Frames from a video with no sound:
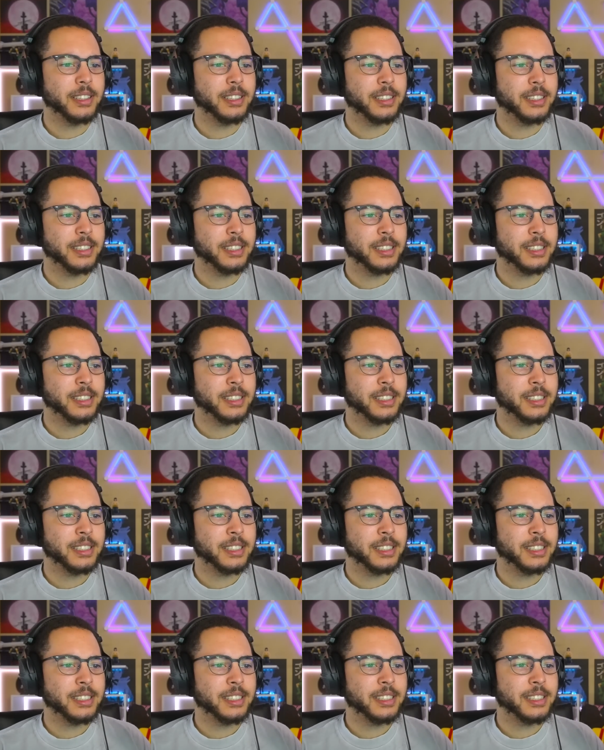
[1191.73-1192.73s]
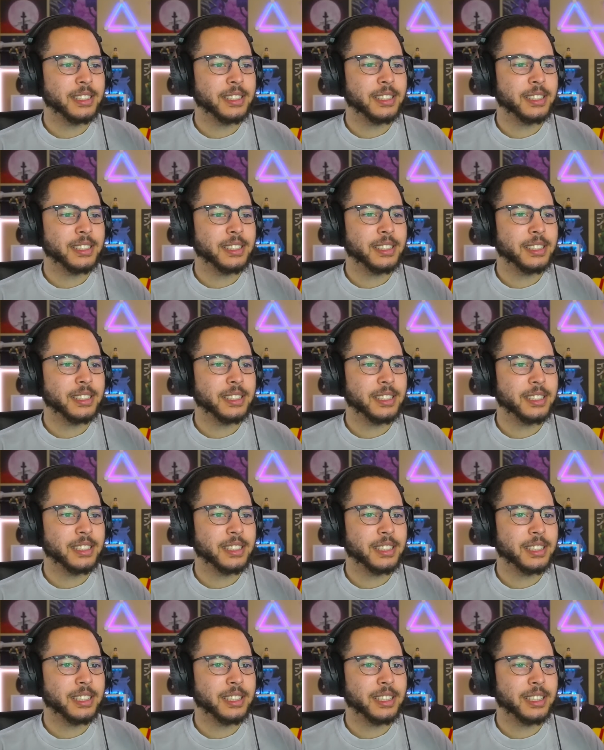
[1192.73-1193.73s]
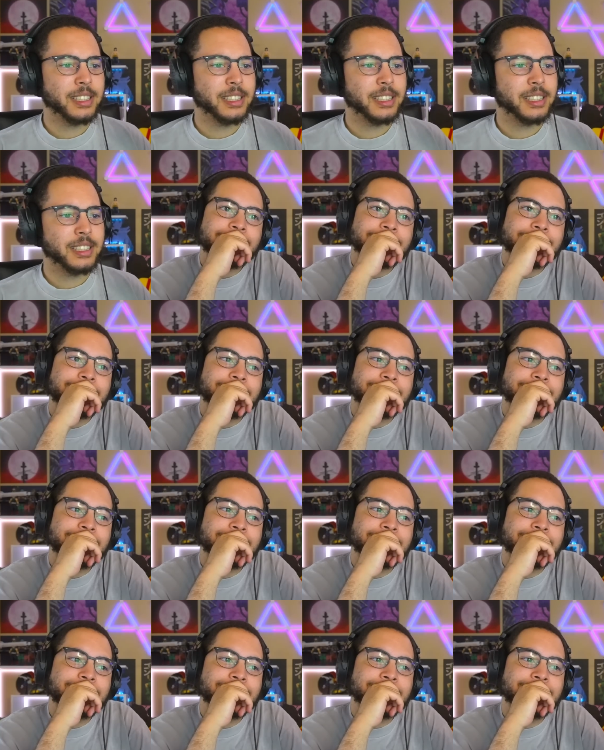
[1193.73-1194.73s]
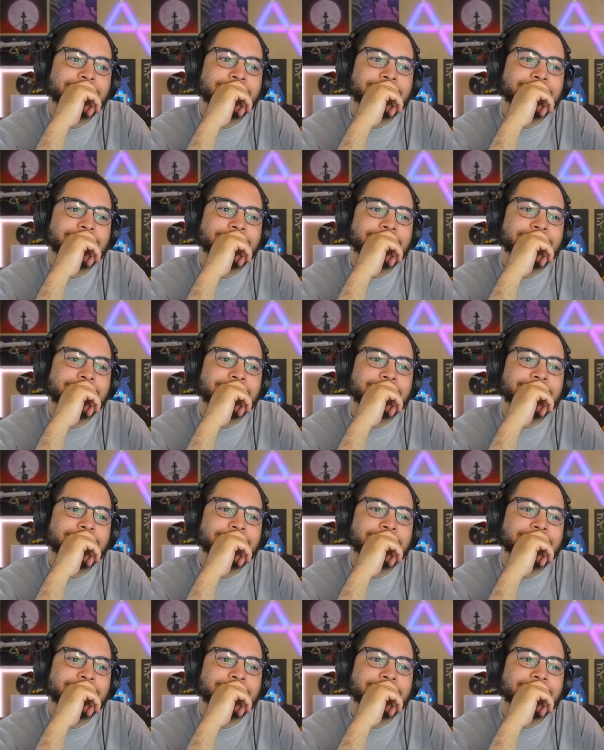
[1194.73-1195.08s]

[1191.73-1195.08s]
Nothing is said.